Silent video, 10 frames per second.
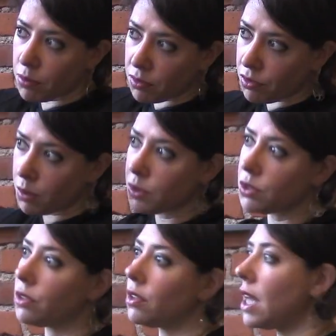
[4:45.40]

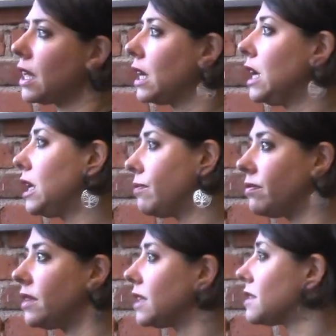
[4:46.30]
performers are like,
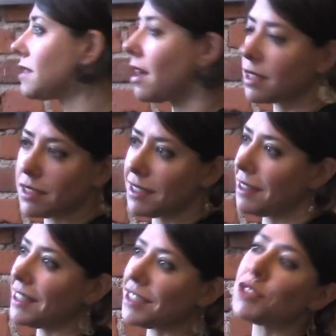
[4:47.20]
this sucks
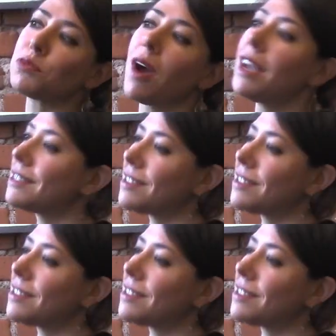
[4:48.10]
and this is why it